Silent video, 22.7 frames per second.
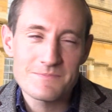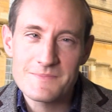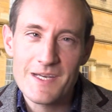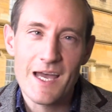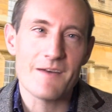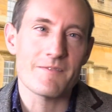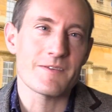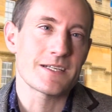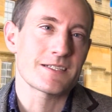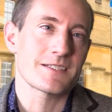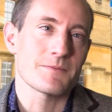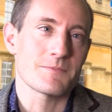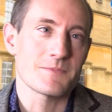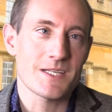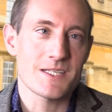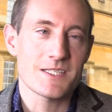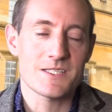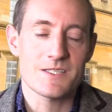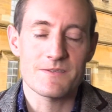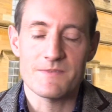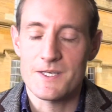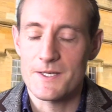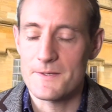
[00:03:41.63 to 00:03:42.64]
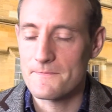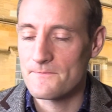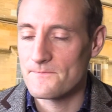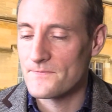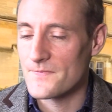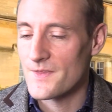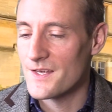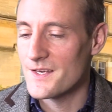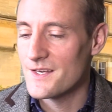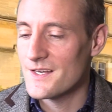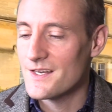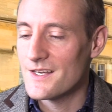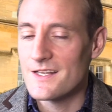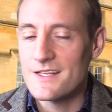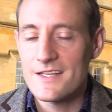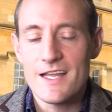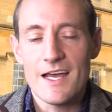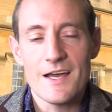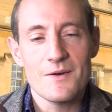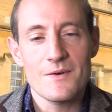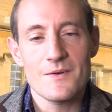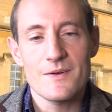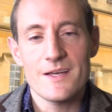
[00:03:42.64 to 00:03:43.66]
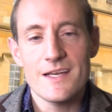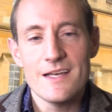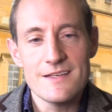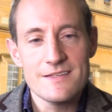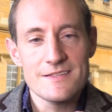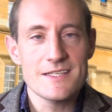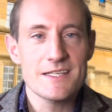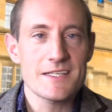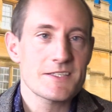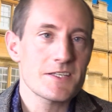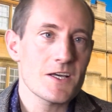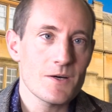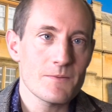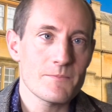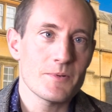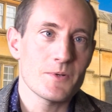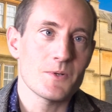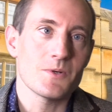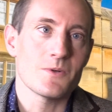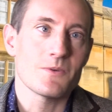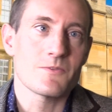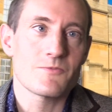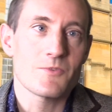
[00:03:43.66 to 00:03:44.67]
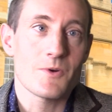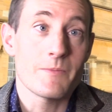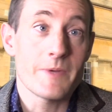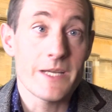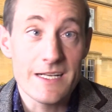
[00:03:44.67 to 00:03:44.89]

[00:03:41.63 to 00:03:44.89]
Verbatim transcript: having some sense of it. Now, here's an example from